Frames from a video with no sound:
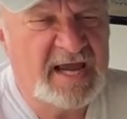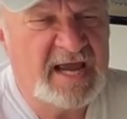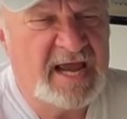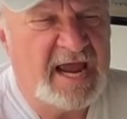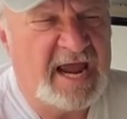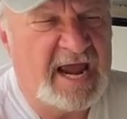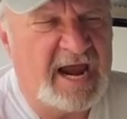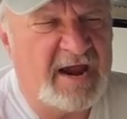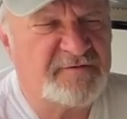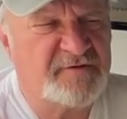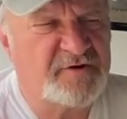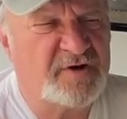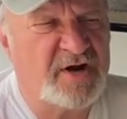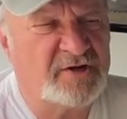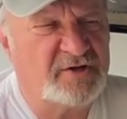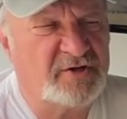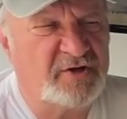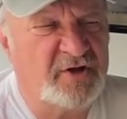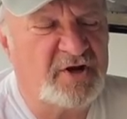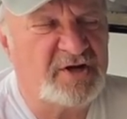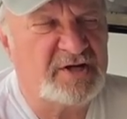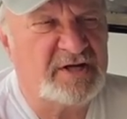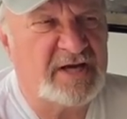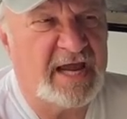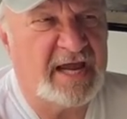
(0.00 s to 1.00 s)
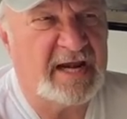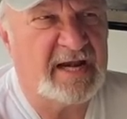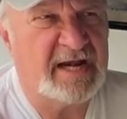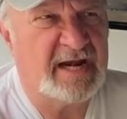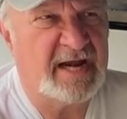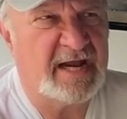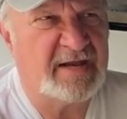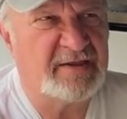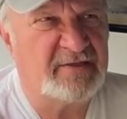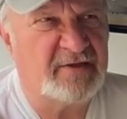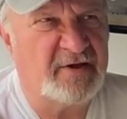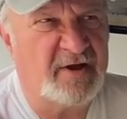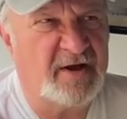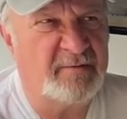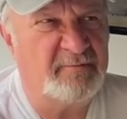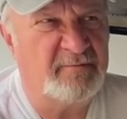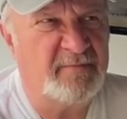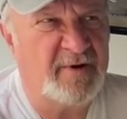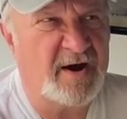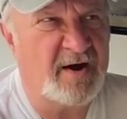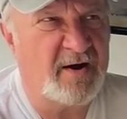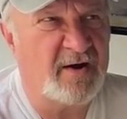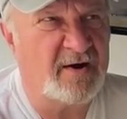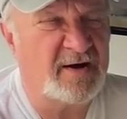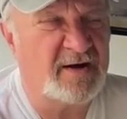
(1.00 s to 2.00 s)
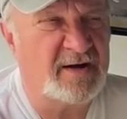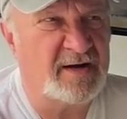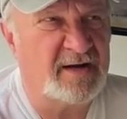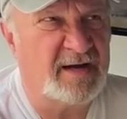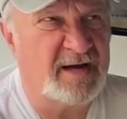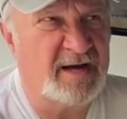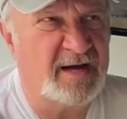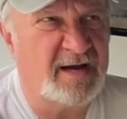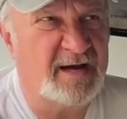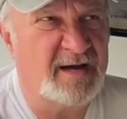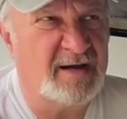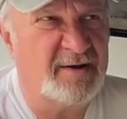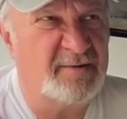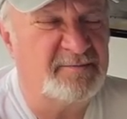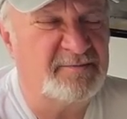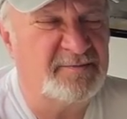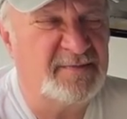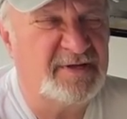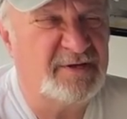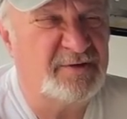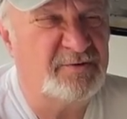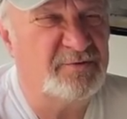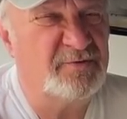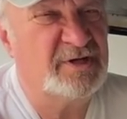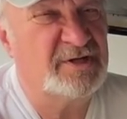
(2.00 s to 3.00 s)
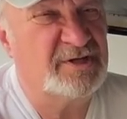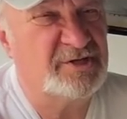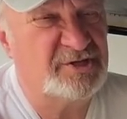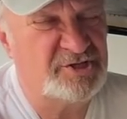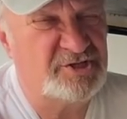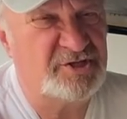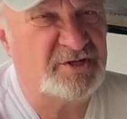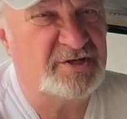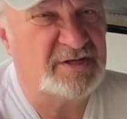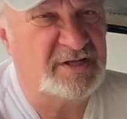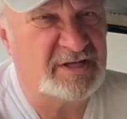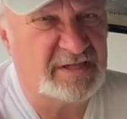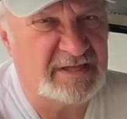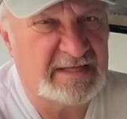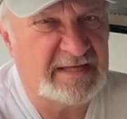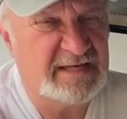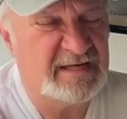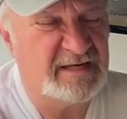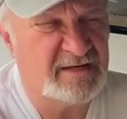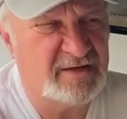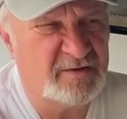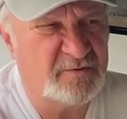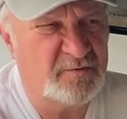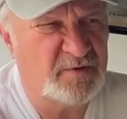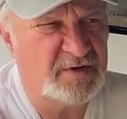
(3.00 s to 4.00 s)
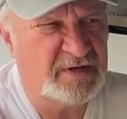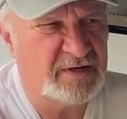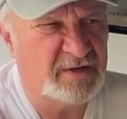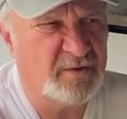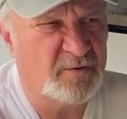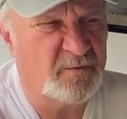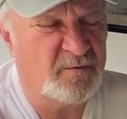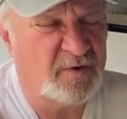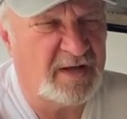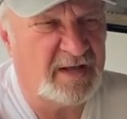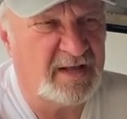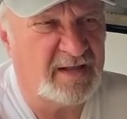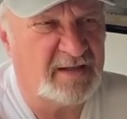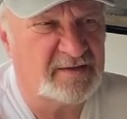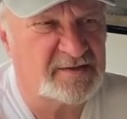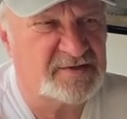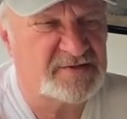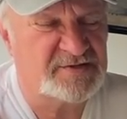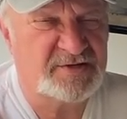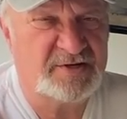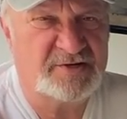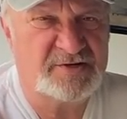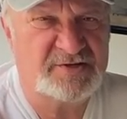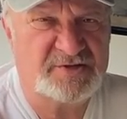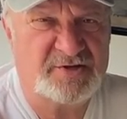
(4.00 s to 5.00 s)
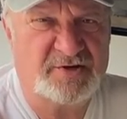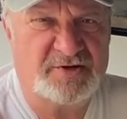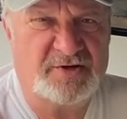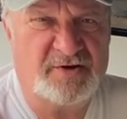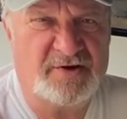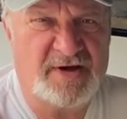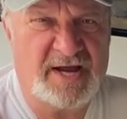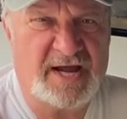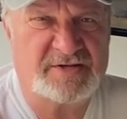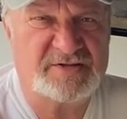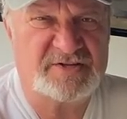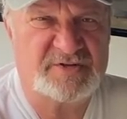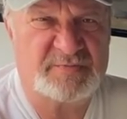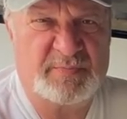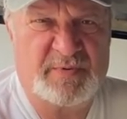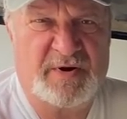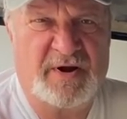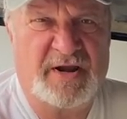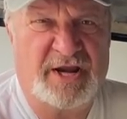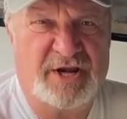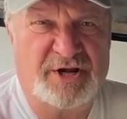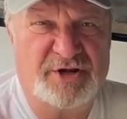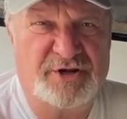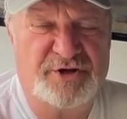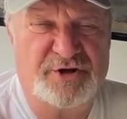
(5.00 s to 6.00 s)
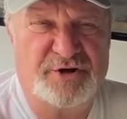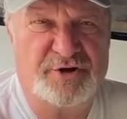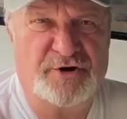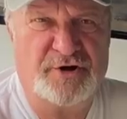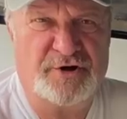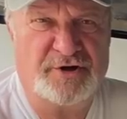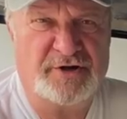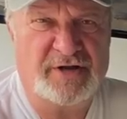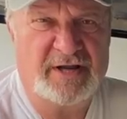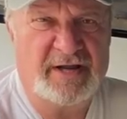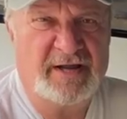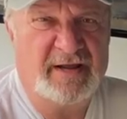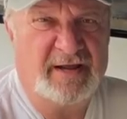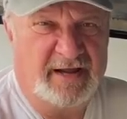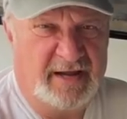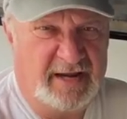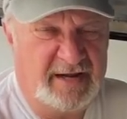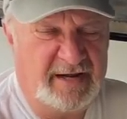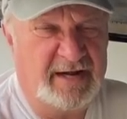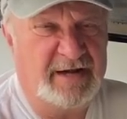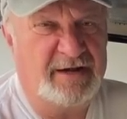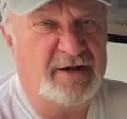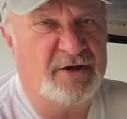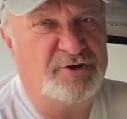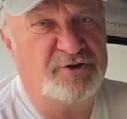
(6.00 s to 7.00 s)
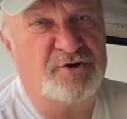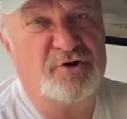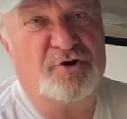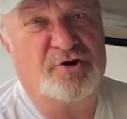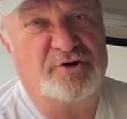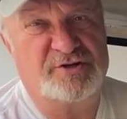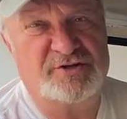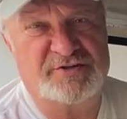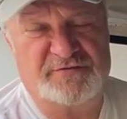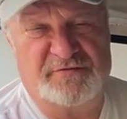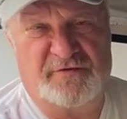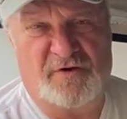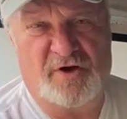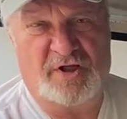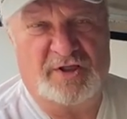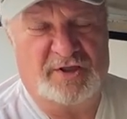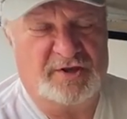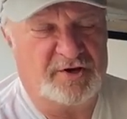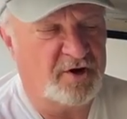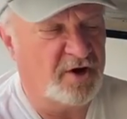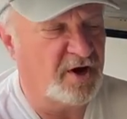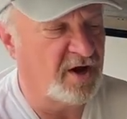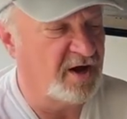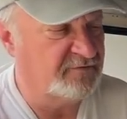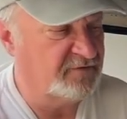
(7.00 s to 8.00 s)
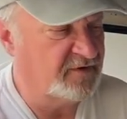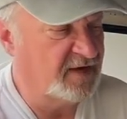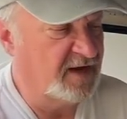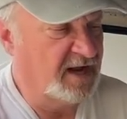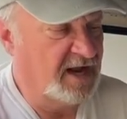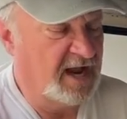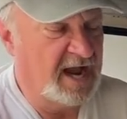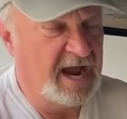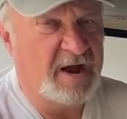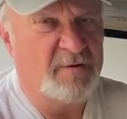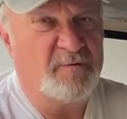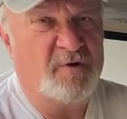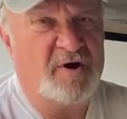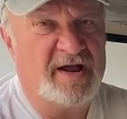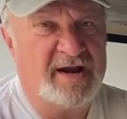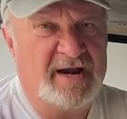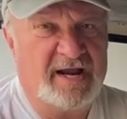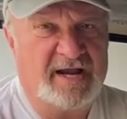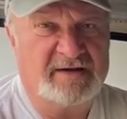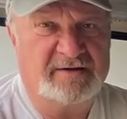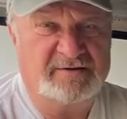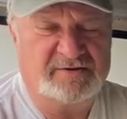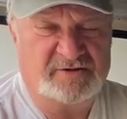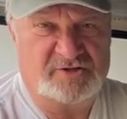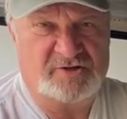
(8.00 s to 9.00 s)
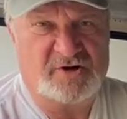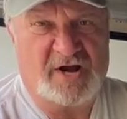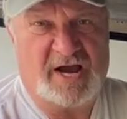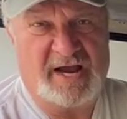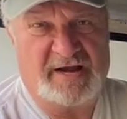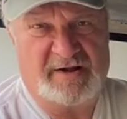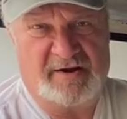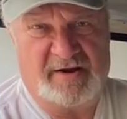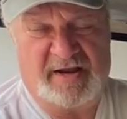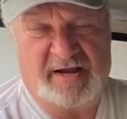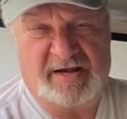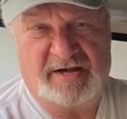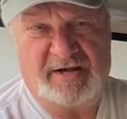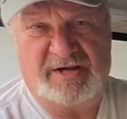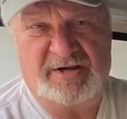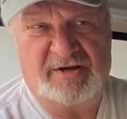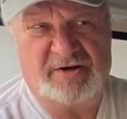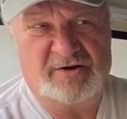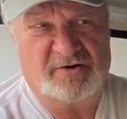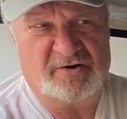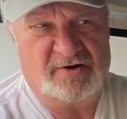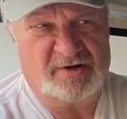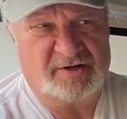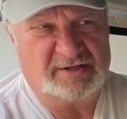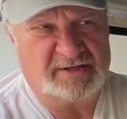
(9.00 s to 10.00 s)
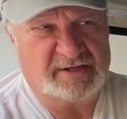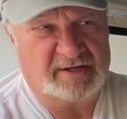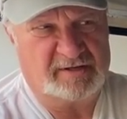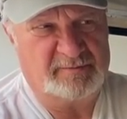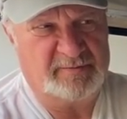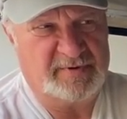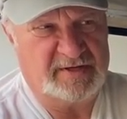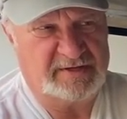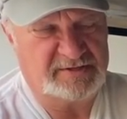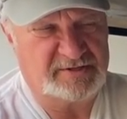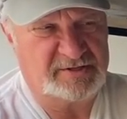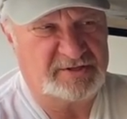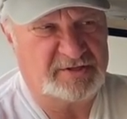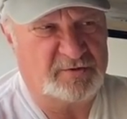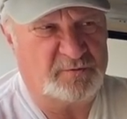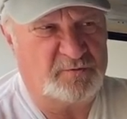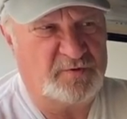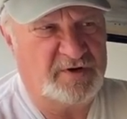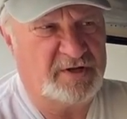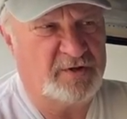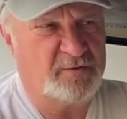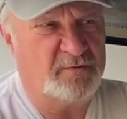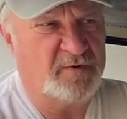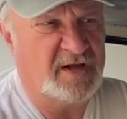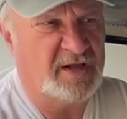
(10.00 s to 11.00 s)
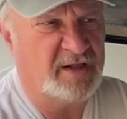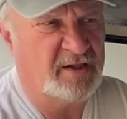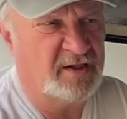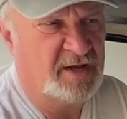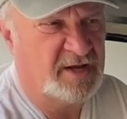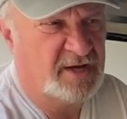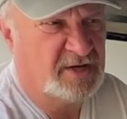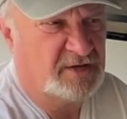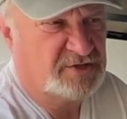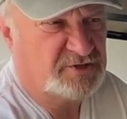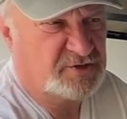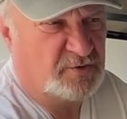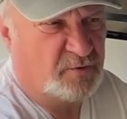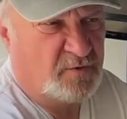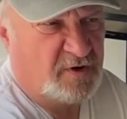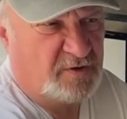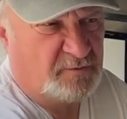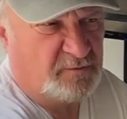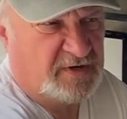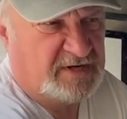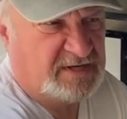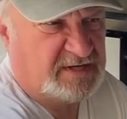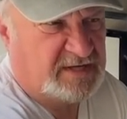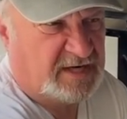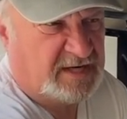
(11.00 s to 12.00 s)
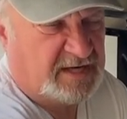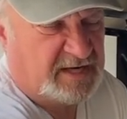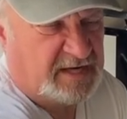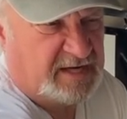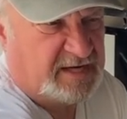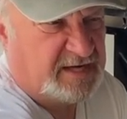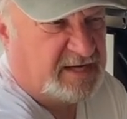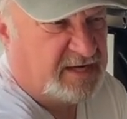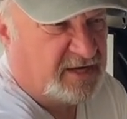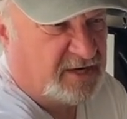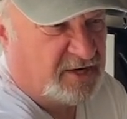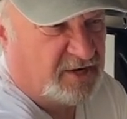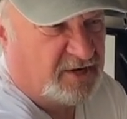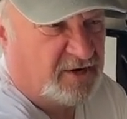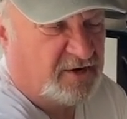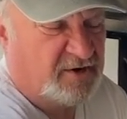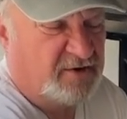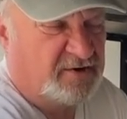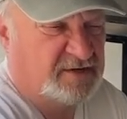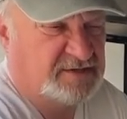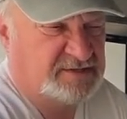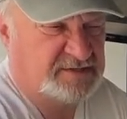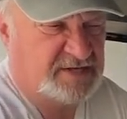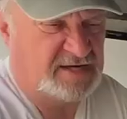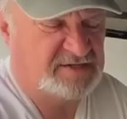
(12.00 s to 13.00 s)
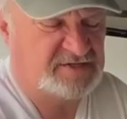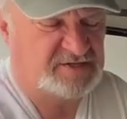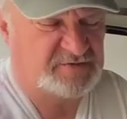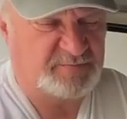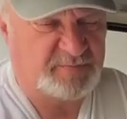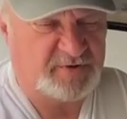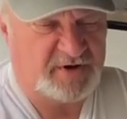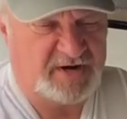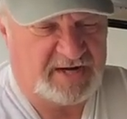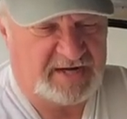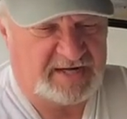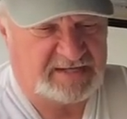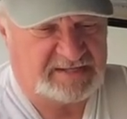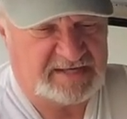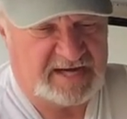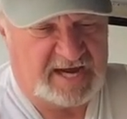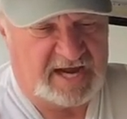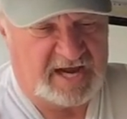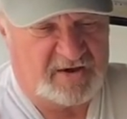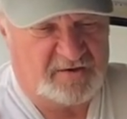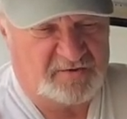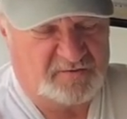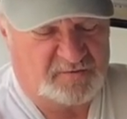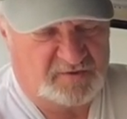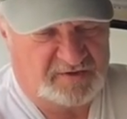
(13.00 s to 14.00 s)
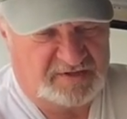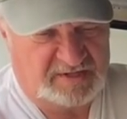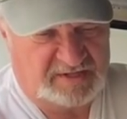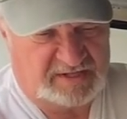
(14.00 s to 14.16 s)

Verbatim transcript: after I looked at it, I thought, Mark, uh, you really should clean the wheel wells so you're not spraying dirt and then the dirt's falling off. I want to try to adhere a little bit to the wheel well. So what we did in here is I sprayed it down with a